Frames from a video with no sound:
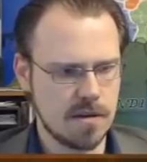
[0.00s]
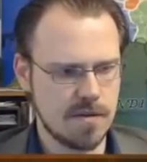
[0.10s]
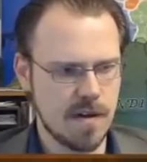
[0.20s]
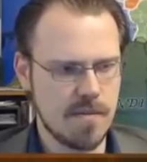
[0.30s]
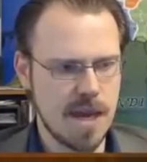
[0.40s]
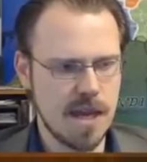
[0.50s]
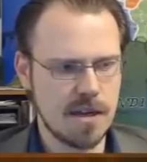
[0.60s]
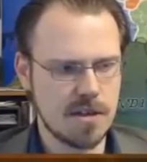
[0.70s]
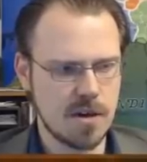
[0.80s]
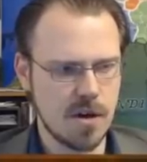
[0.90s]
If I made a
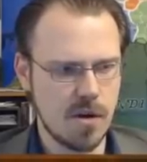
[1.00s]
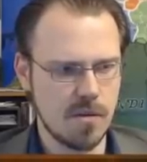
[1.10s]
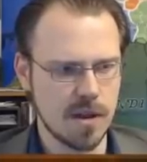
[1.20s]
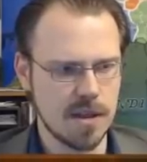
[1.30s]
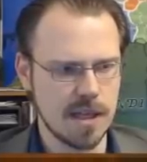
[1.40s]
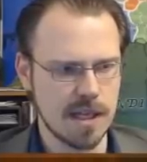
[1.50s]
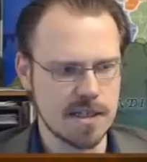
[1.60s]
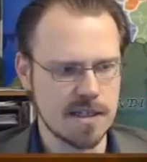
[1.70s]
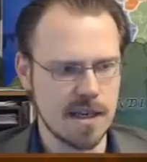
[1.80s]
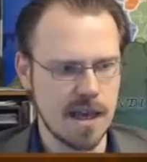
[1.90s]
totem with
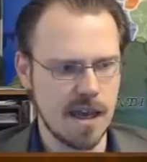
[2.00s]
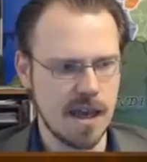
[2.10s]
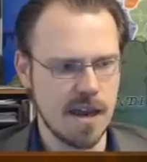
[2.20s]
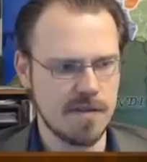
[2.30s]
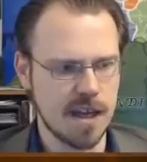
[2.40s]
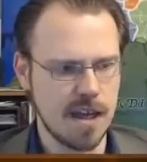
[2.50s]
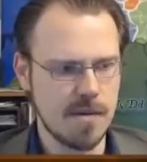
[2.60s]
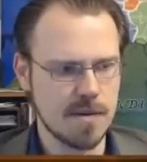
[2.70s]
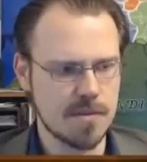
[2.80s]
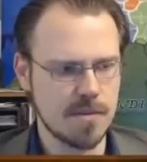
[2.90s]
this, and if it came
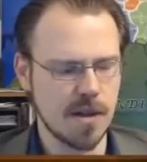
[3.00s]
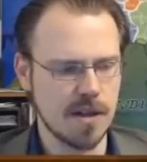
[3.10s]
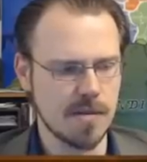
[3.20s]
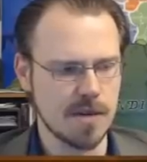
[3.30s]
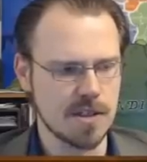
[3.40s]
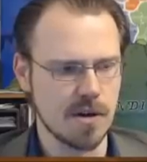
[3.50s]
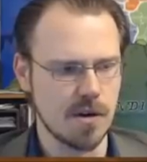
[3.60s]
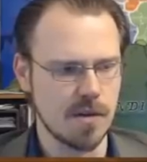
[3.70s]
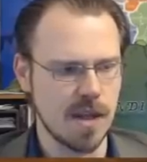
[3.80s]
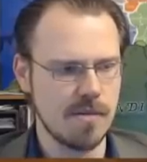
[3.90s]
up as spell damage
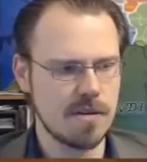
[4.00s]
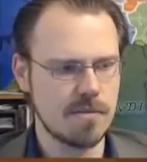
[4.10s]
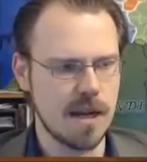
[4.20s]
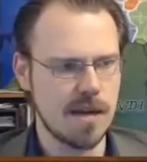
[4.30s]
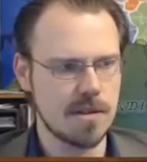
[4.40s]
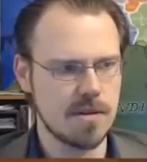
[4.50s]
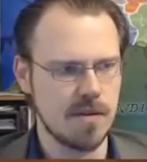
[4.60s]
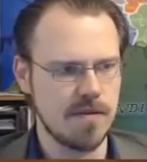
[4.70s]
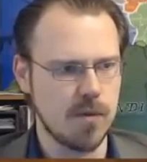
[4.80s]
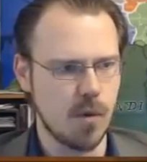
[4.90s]
totem, then my damage would be
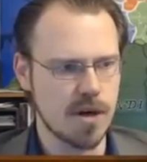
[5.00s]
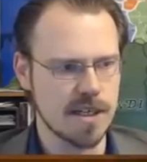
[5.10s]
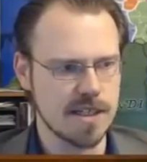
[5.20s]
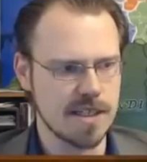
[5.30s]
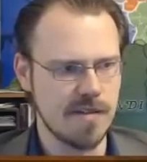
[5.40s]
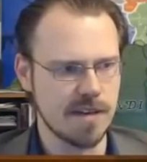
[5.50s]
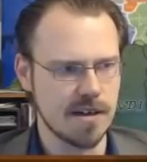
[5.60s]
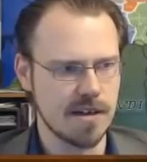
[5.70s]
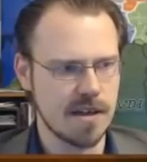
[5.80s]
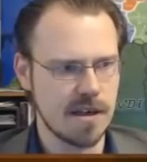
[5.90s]
four to seven.
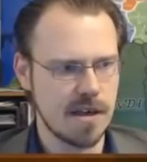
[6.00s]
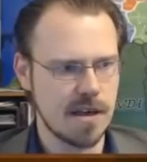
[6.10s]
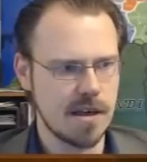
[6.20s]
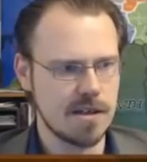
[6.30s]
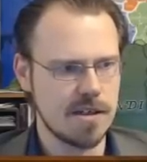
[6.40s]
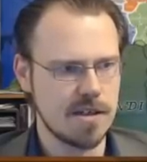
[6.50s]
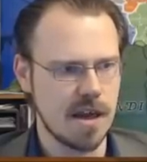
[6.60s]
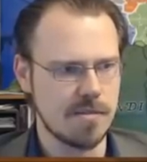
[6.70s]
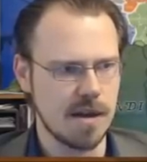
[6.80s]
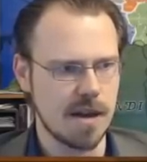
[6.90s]
She's,
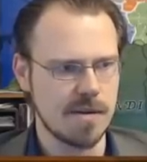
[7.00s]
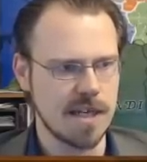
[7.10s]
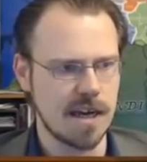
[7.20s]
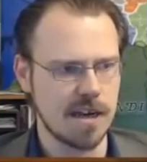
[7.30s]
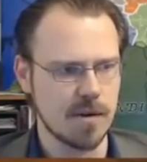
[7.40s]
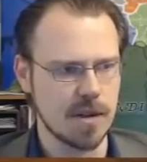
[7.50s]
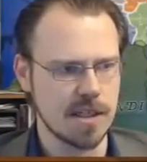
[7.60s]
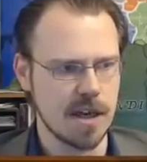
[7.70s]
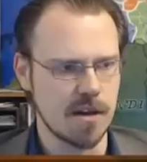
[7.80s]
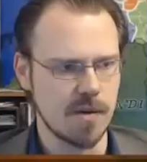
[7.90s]
I'm, I'm attacking with this
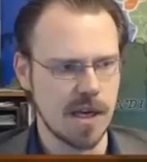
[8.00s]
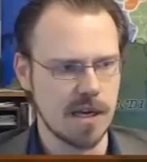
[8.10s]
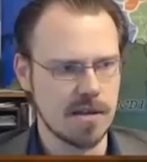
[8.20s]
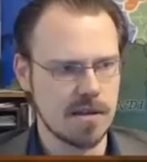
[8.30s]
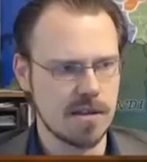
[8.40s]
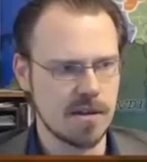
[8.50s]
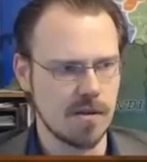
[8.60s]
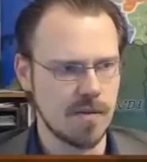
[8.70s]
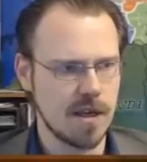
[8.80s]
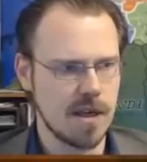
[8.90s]
either way. So
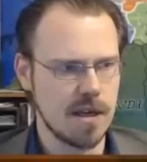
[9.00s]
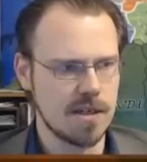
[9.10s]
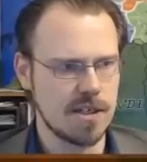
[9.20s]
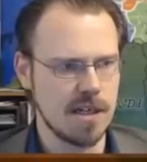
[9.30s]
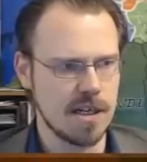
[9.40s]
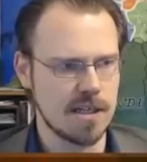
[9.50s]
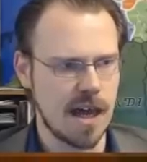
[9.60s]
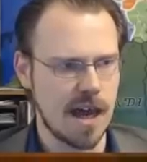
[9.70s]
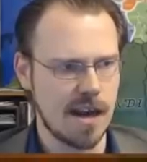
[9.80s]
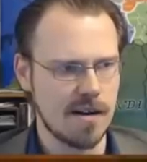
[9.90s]
she is
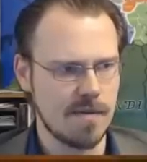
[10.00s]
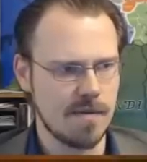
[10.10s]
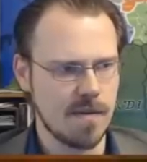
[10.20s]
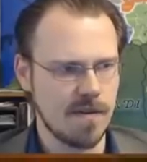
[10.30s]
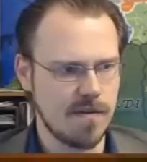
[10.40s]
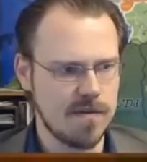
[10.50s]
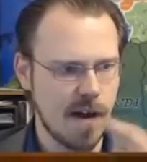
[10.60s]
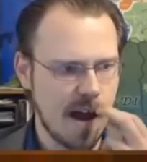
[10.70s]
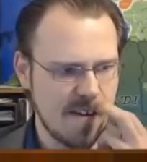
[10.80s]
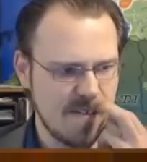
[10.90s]
at
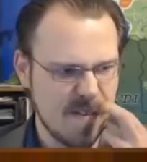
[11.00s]
five.